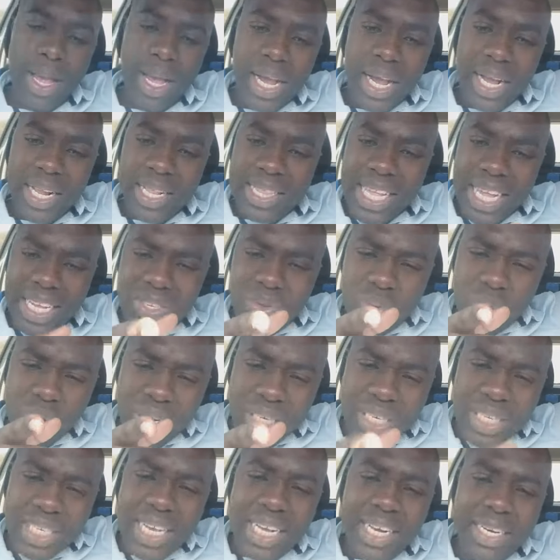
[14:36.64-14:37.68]
And that's
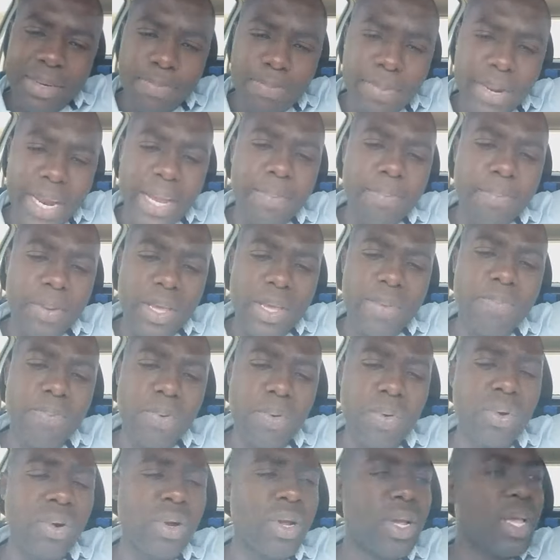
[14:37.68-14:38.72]
what killed black
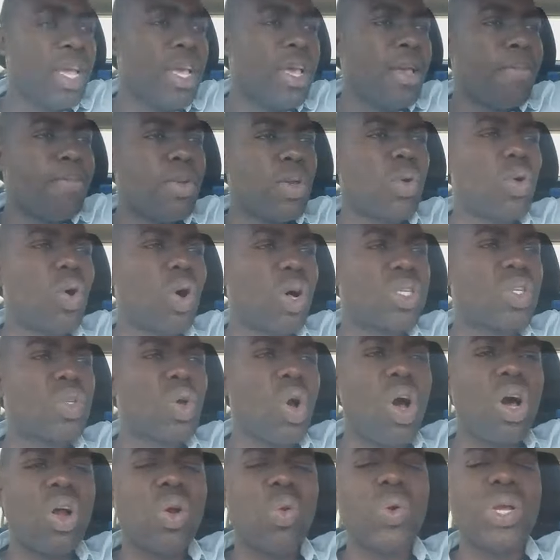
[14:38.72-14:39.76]
people. Because
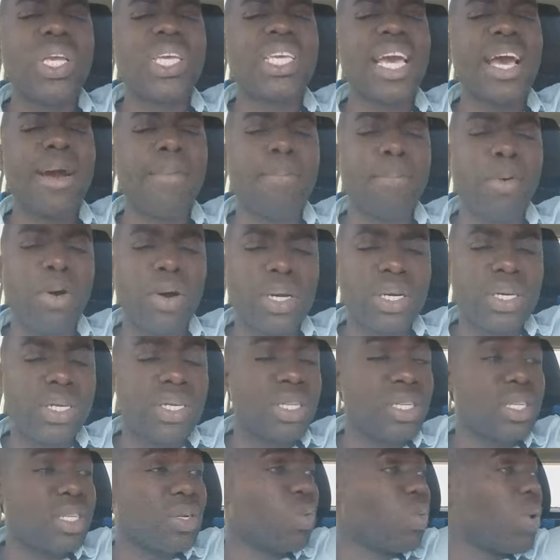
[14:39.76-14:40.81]
all we care about
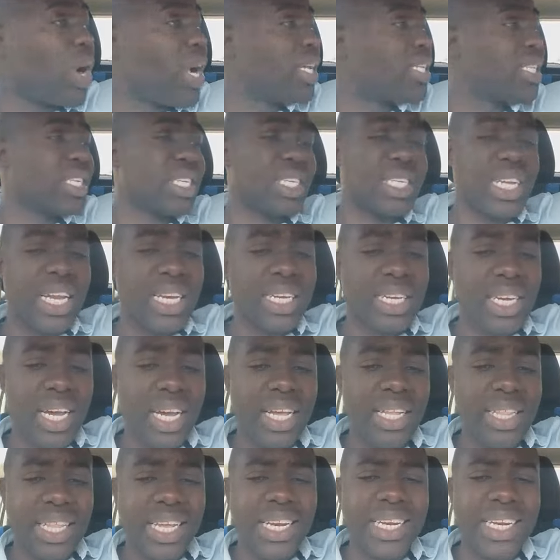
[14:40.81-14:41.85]
is, where is the tender?
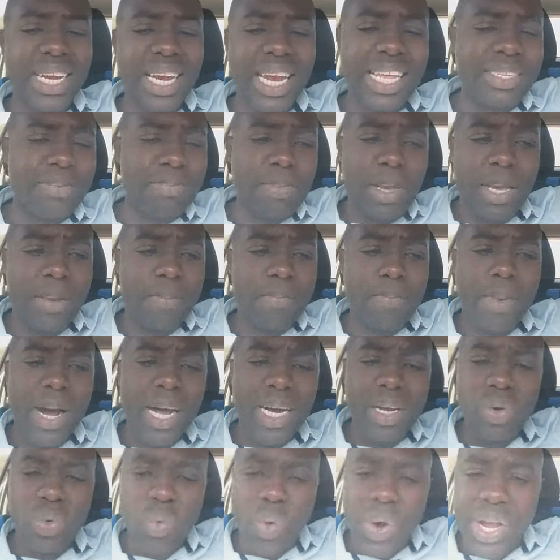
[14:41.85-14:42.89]
And then let's make
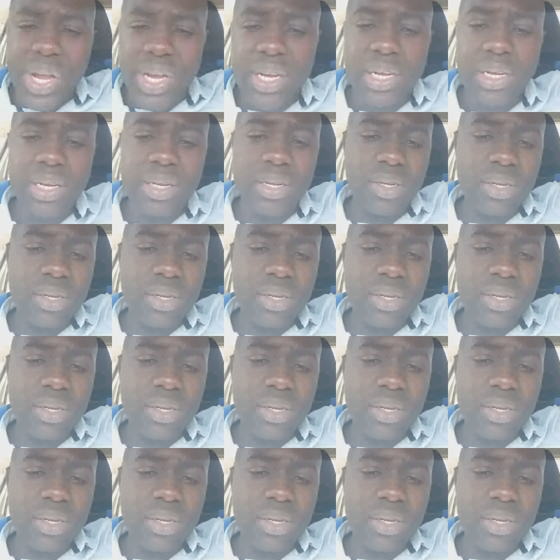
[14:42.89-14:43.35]
money quick.